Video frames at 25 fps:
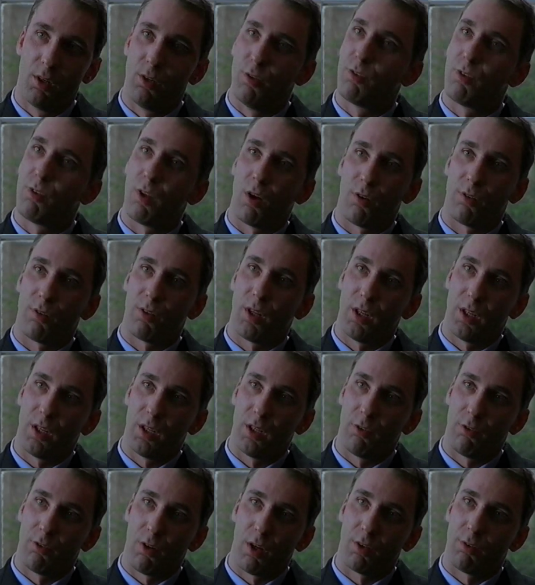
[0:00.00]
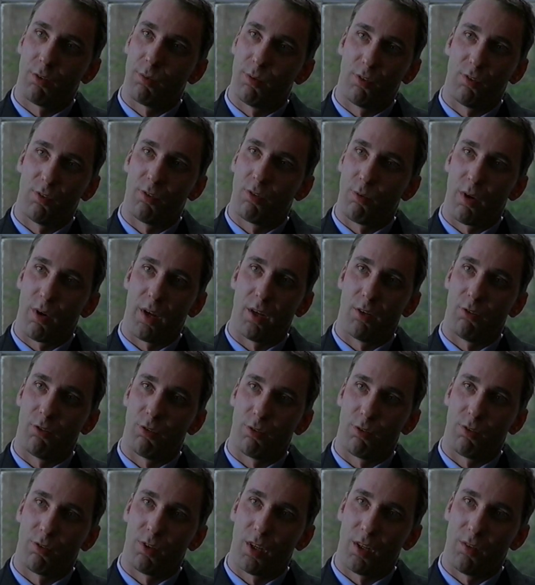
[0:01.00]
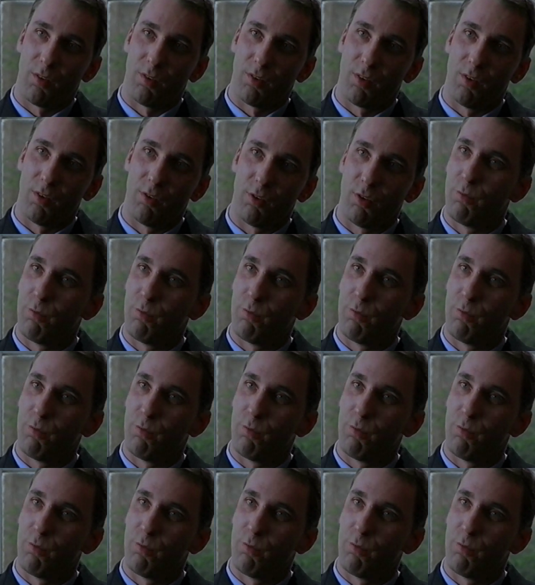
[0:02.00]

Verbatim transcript: you start taking drugs which derange your senses,